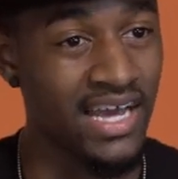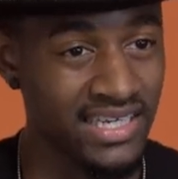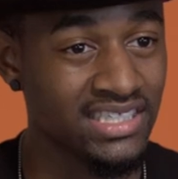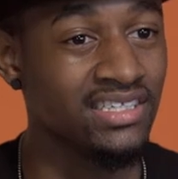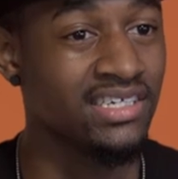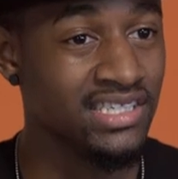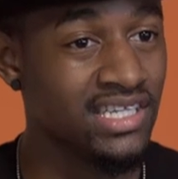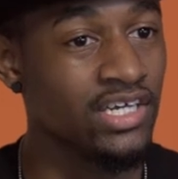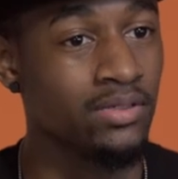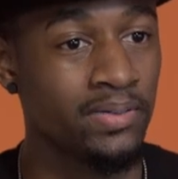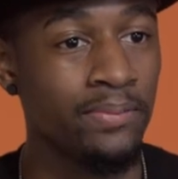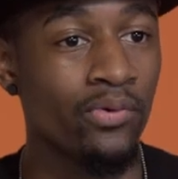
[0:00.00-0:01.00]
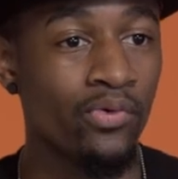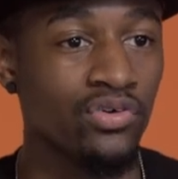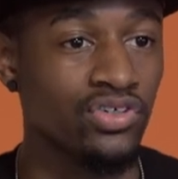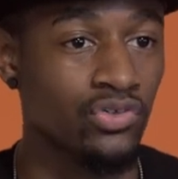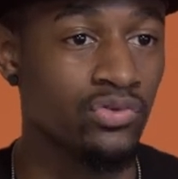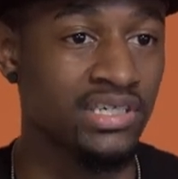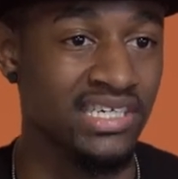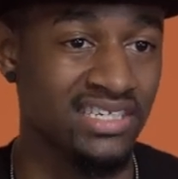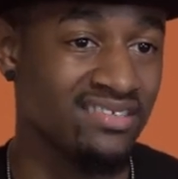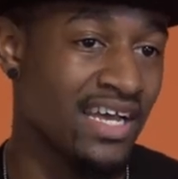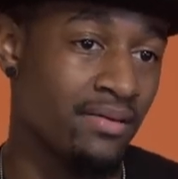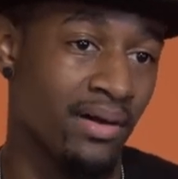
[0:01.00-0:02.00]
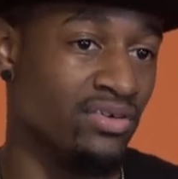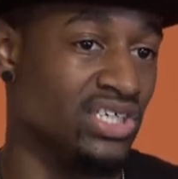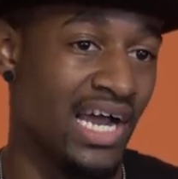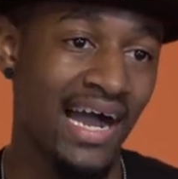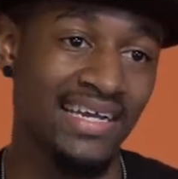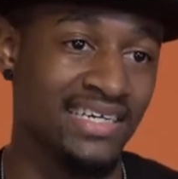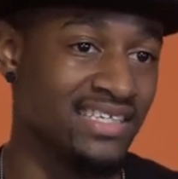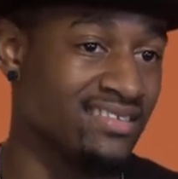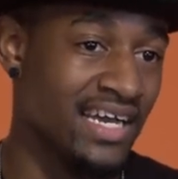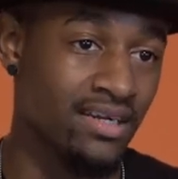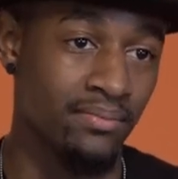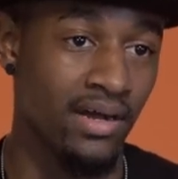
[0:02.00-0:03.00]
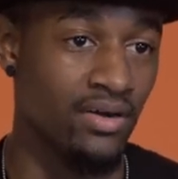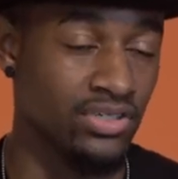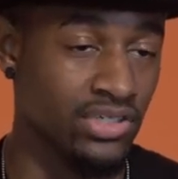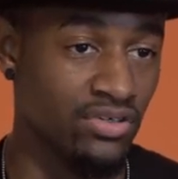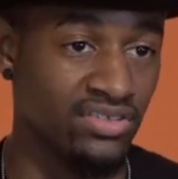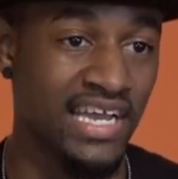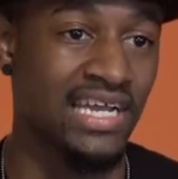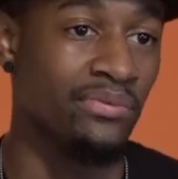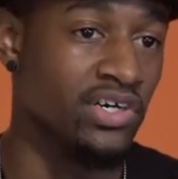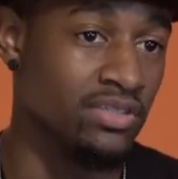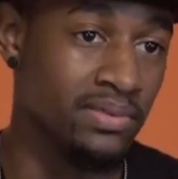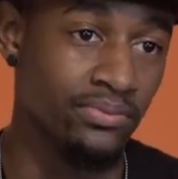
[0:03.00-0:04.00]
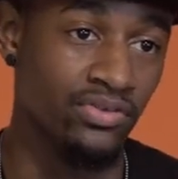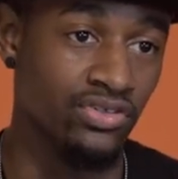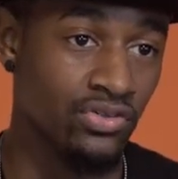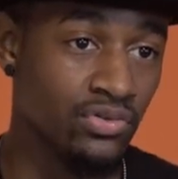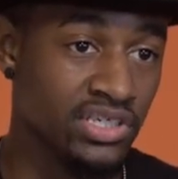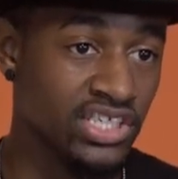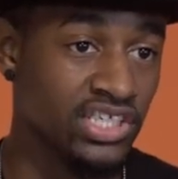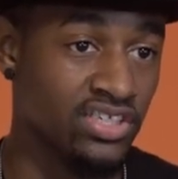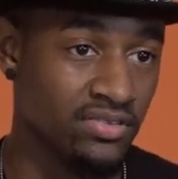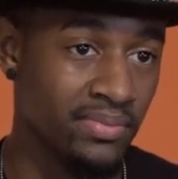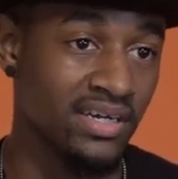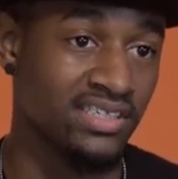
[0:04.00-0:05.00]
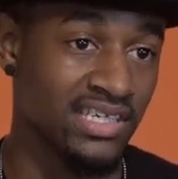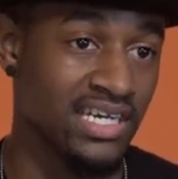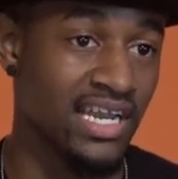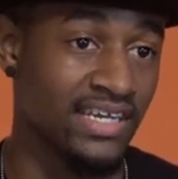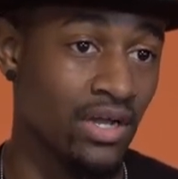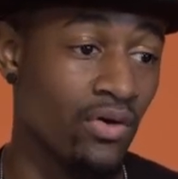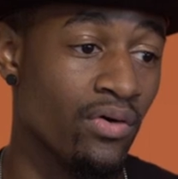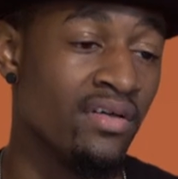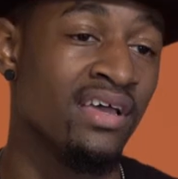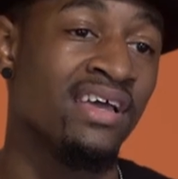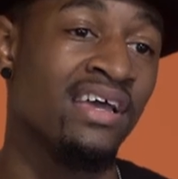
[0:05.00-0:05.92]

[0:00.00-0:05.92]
Like study the other people who are doing it. It's not about jocking, it's not about, you know, taking what other people are doing. It's just about saying like, yo,